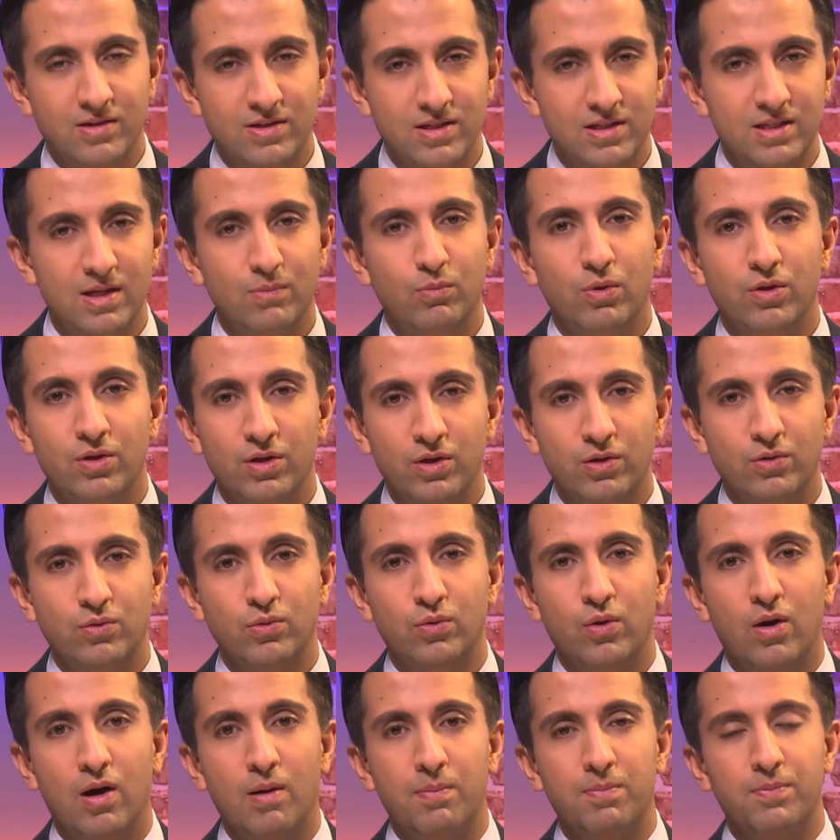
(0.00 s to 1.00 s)
because there's someone that
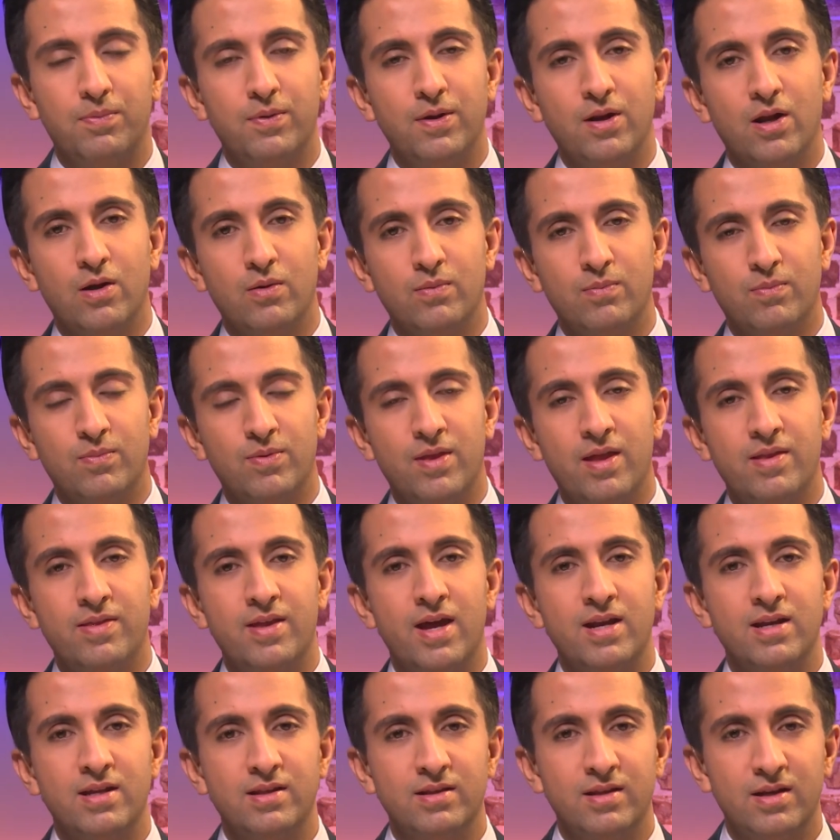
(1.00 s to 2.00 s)
grew up, you know,
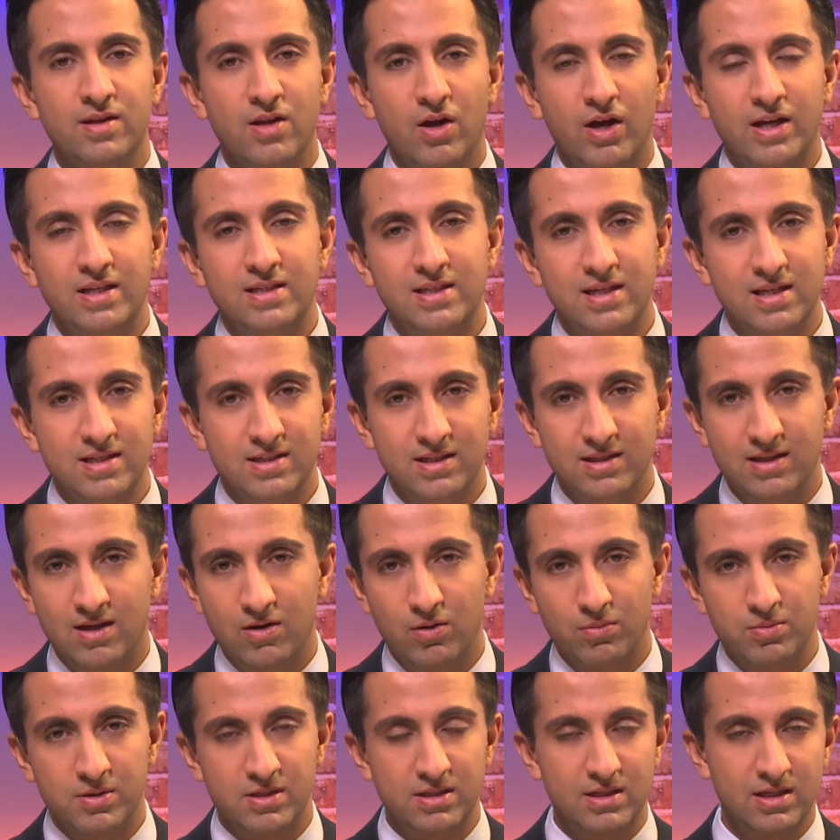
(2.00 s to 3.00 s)
then in the 90s, and
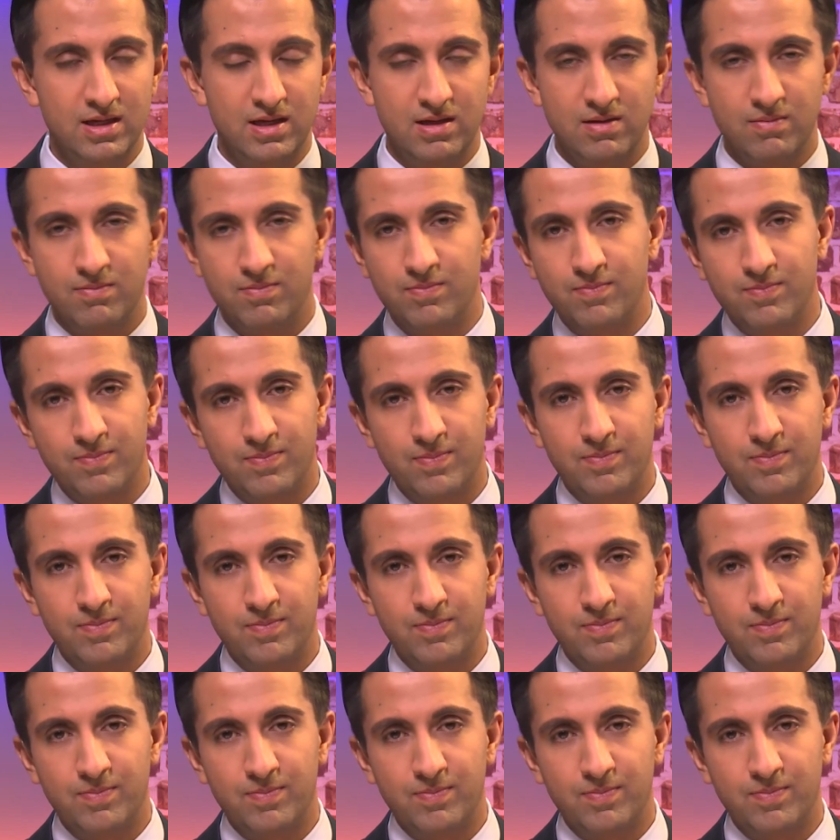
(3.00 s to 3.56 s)
they're obviously